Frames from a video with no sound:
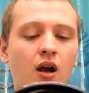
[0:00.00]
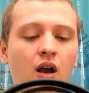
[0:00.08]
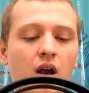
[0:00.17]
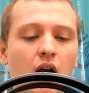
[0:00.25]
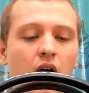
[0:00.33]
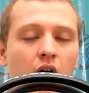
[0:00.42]

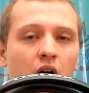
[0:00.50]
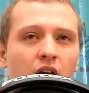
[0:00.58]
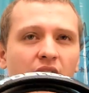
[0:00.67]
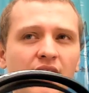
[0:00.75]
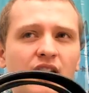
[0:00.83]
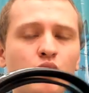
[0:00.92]
It
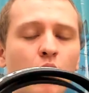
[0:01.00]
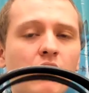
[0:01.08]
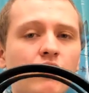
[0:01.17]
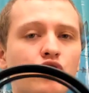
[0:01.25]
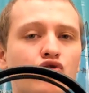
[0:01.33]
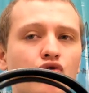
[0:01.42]
is one of the
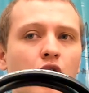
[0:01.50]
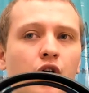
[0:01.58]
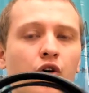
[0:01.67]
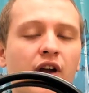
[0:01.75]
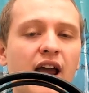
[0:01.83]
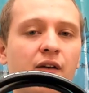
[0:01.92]
stronger
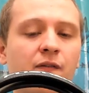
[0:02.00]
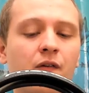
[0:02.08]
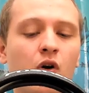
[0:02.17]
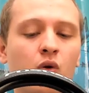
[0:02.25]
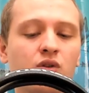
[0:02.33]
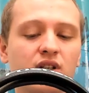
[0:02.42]

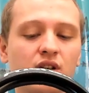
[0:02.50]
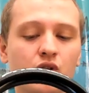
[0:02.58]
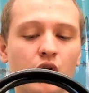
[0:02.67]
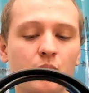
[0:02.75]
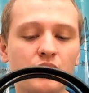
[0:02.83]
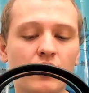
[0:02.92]
headphones in
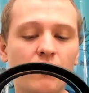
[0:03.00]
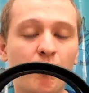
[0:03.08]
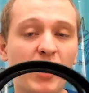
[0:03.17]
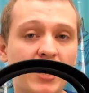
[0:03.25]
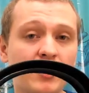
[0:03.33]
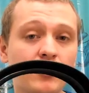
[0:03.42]
terms of
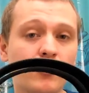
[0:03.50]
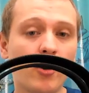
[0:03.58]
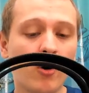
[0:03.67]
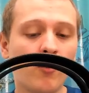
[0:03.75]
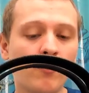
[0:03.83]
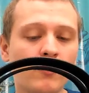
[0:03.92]
bass, though.
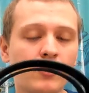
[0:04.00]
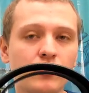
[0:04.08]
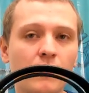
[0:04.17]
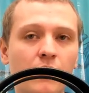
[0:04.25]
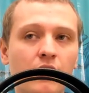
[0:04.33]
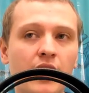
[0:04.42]
So if
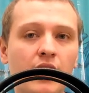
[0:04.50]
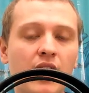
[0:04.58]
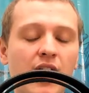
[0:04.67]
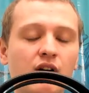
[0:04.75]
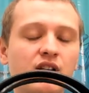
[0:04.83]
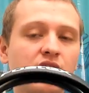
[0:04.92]
you're like, how
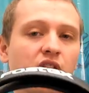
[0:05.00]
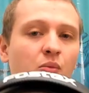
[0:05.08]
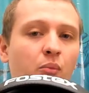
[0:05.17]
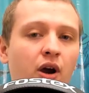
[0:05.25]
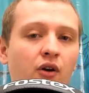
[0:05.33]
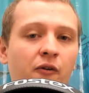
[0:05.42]
does it
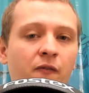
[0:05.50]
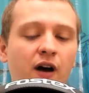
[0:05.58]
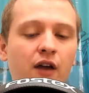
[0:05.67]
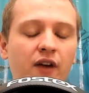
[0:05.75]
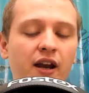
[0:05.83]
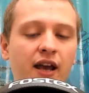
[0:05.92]
compare to
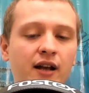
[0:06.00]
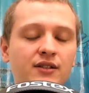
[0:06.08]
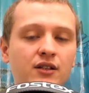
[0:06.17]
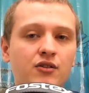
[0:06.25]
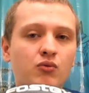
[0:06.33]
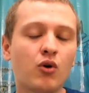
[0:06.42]

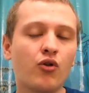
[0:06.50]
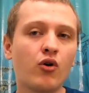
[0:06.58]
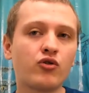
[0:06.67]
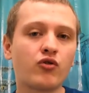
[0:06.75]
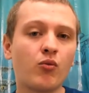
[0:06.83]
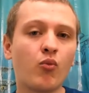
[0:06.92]
58X's? Well, those
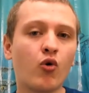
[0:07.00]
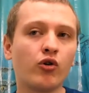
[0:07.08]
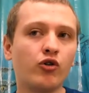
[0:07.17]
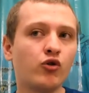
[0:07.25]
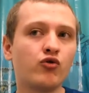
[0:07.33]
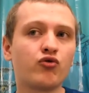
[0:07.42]
are more
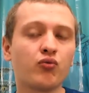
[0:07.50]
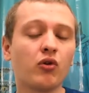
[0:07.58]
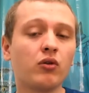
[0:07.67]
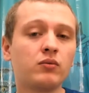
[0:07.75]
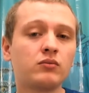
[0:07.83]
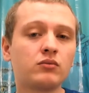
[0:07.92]
neutral.
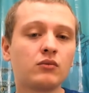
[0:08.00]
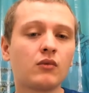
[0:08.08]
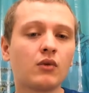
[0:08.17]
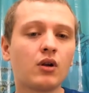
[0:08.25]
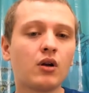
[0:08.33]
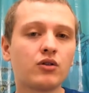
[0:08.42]

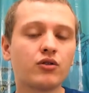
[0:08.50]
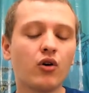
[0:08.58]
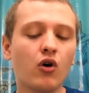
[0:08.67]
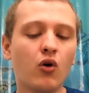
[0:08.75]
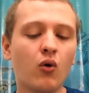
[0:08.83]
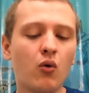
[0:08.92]

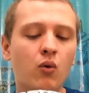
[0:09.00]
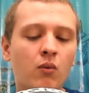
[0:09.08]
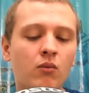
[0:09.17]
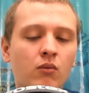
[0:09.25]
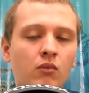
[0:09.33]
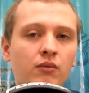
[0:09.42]
So
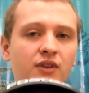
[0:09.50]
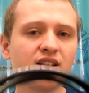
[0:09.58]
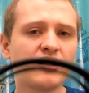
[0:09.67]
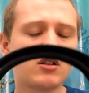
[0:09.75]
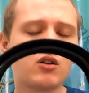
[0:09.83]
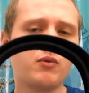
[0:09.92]
this is
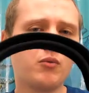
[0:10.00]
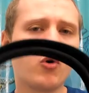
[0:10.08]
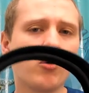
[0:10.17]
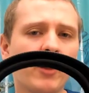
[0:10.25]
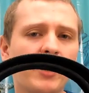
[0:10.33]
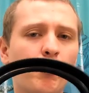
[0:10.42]
going to be more
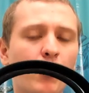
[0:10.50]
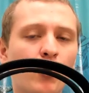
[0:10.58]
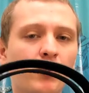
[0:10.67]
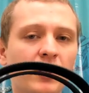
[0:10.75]
like boomy.